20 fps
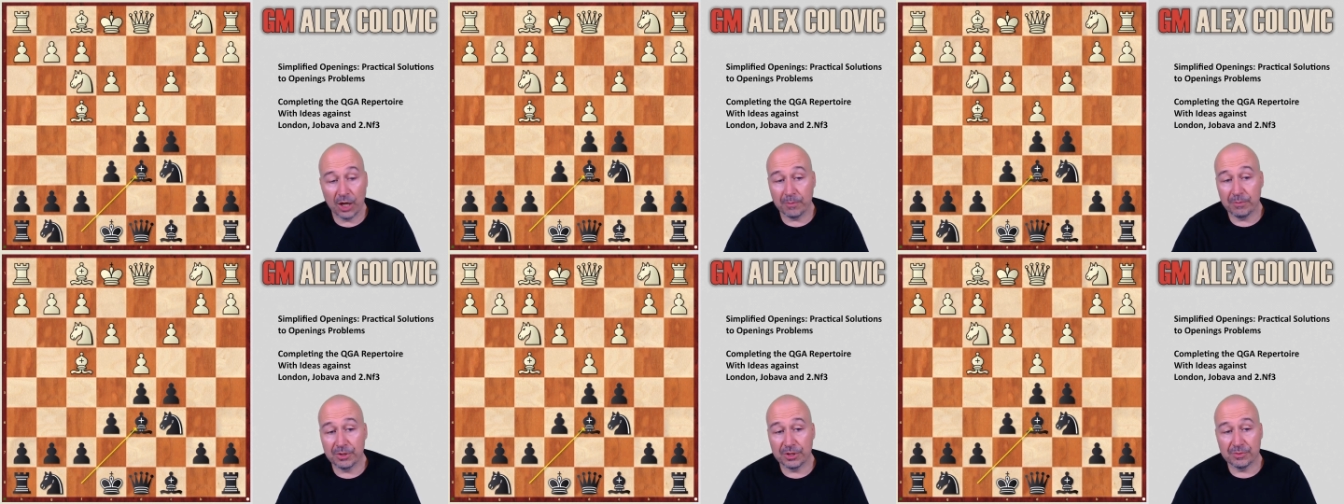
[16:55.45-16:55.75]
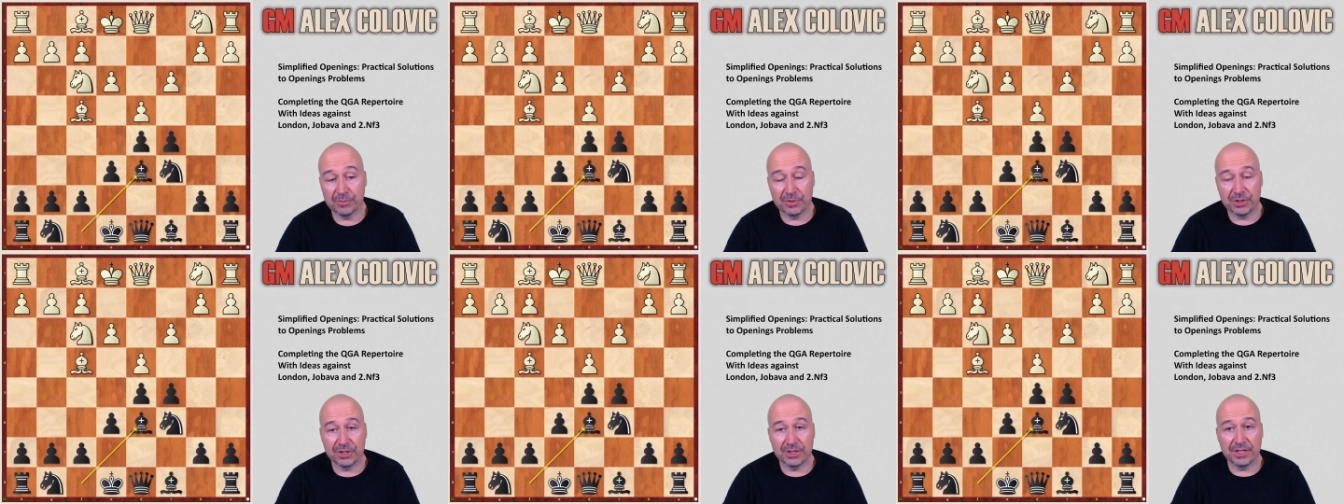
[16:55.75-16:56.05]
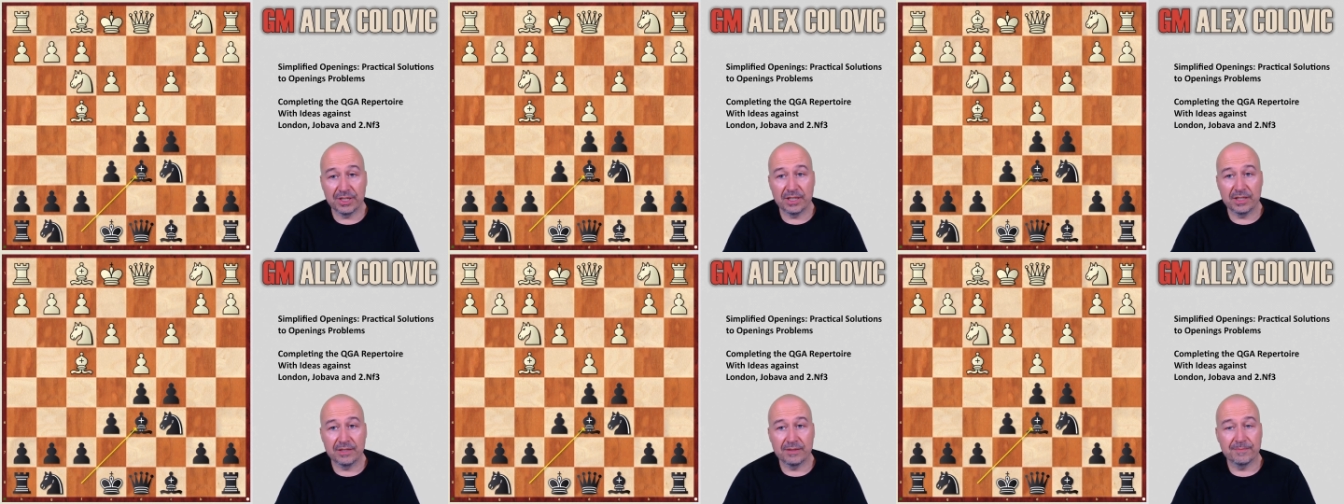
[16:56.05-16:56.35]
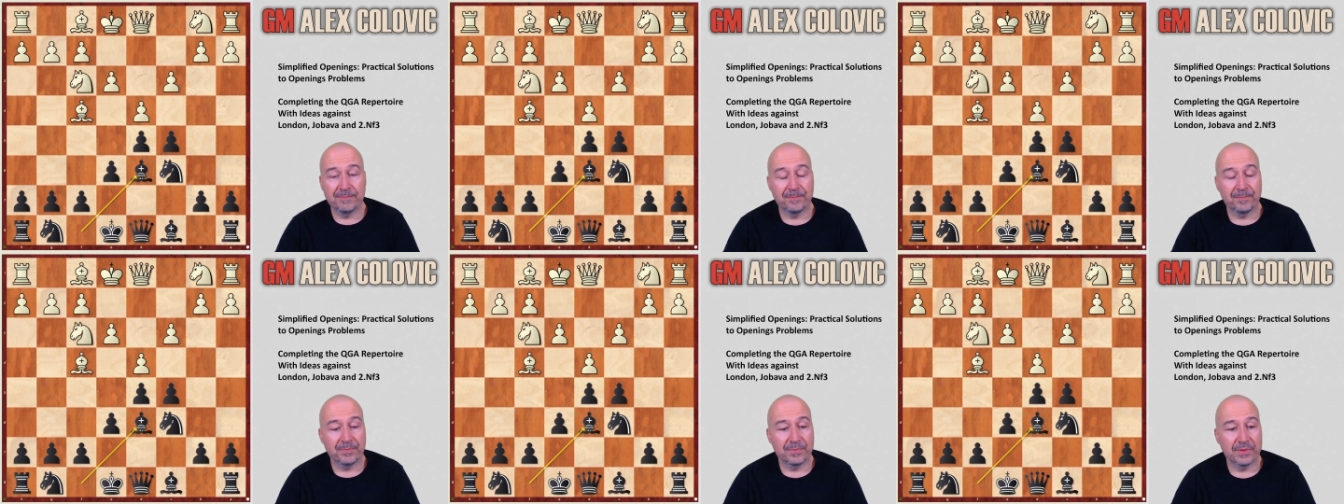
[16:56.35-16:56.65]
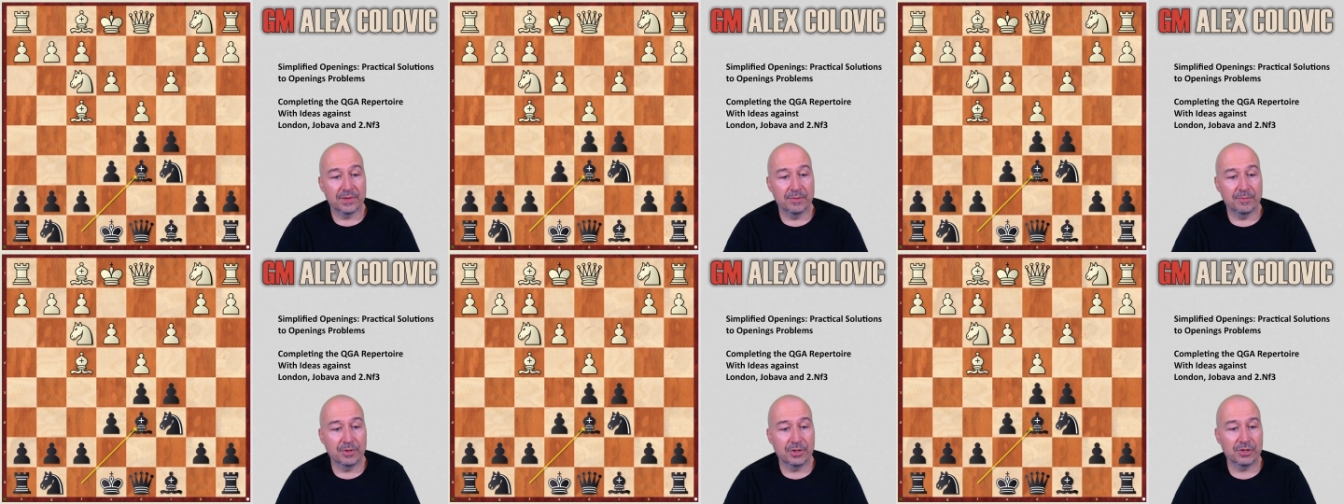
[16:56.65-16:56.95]
bishop g3,
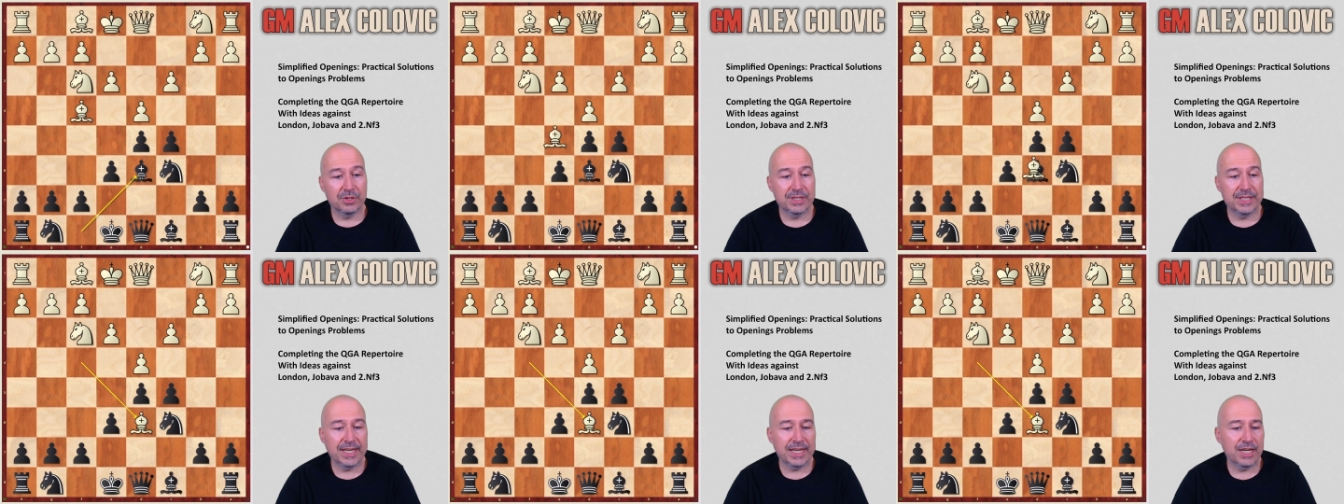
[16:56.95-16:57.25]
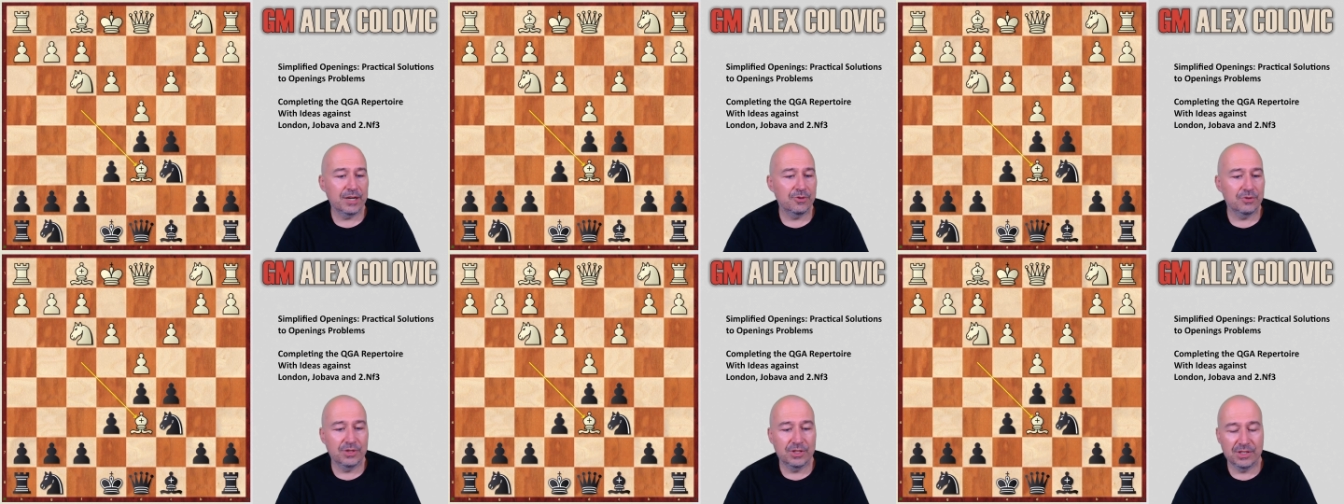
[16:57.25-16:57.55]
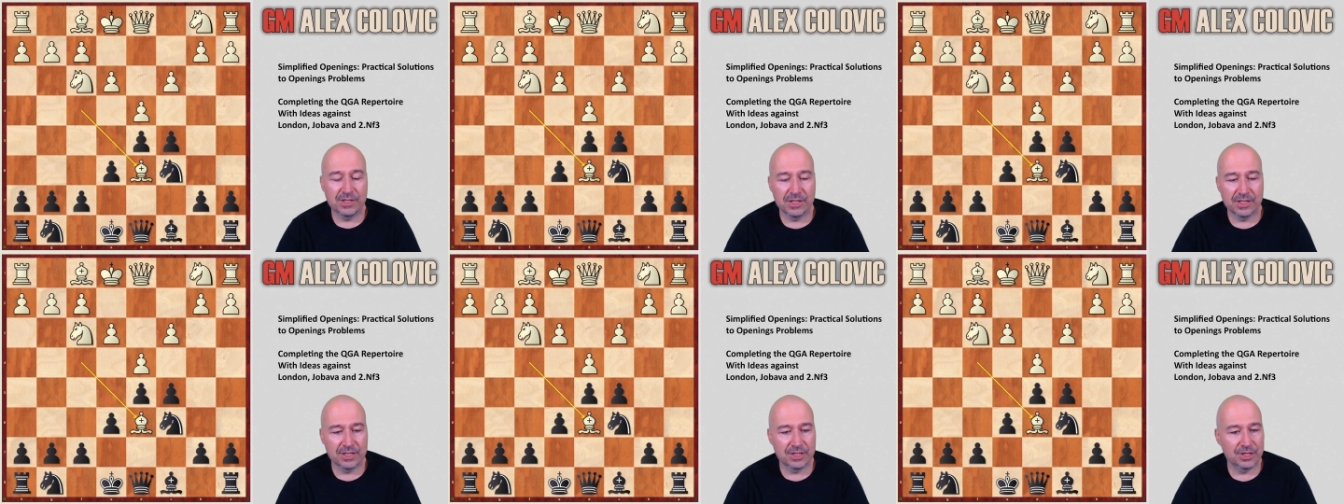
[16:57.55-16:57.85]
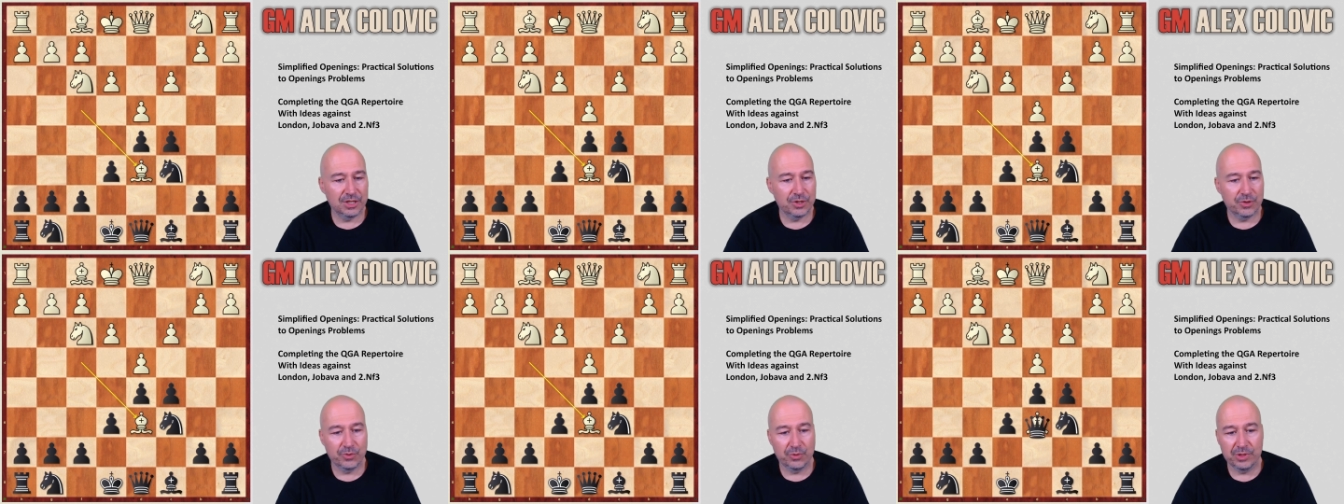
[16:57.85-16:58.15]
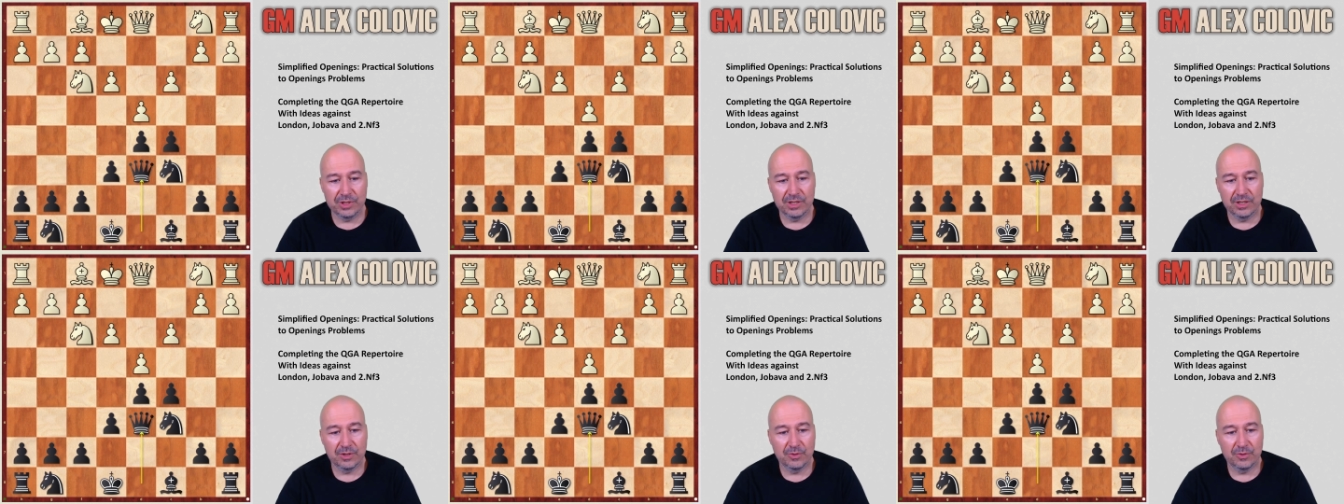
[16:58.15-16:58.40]
because taking on d6 is just too easy.